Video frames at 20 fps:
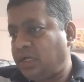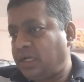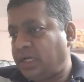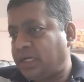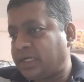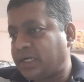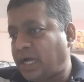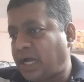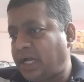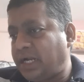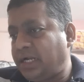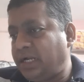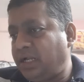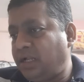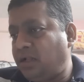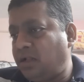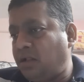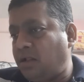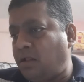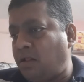
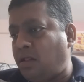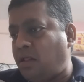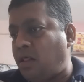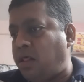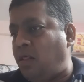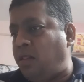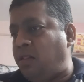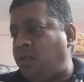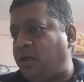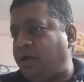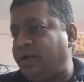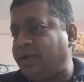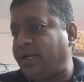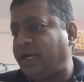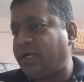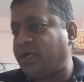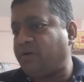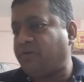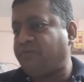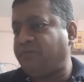Current
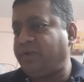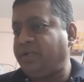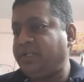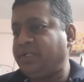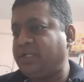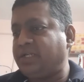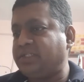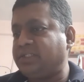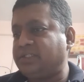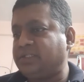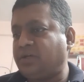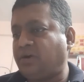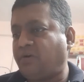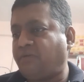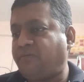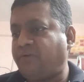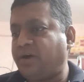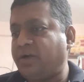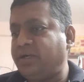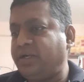rate of interest
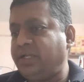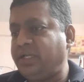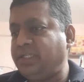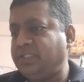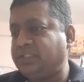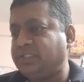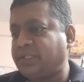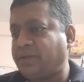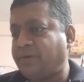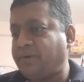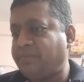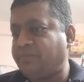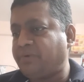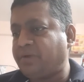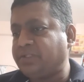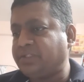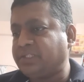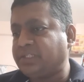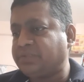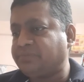offered is
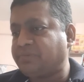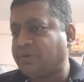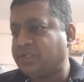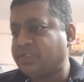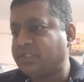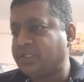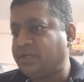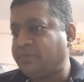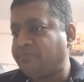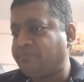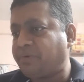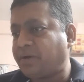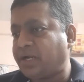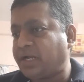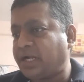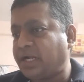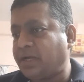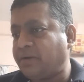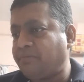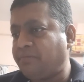7.6%
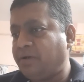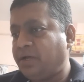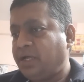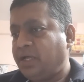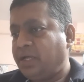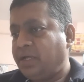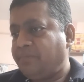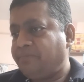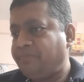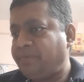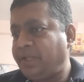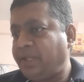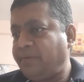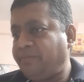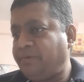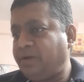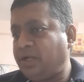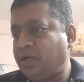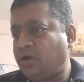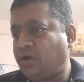per annum,
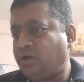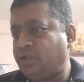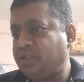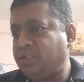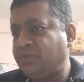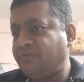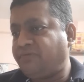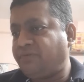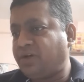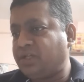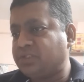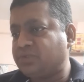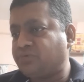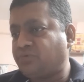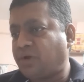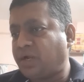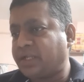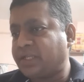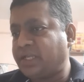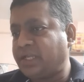payable on the first
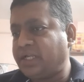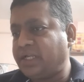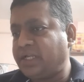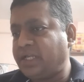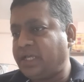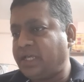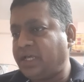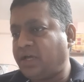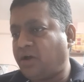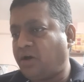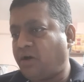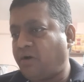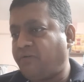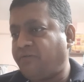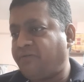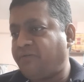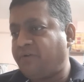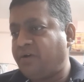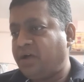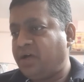working day
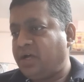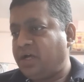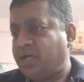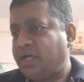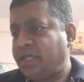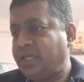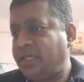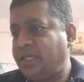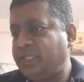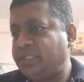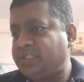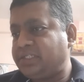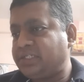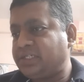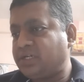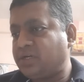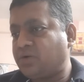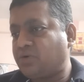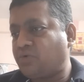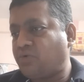of
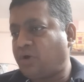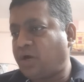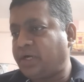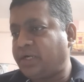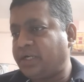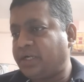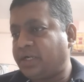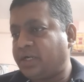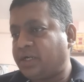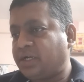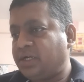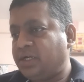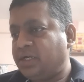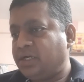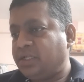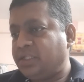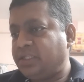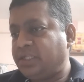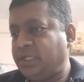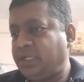each quarter.
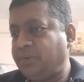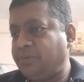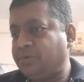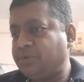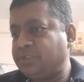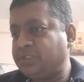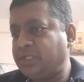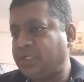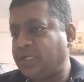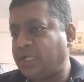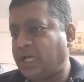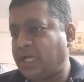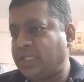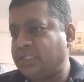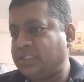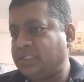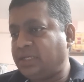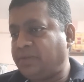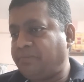The deposit has a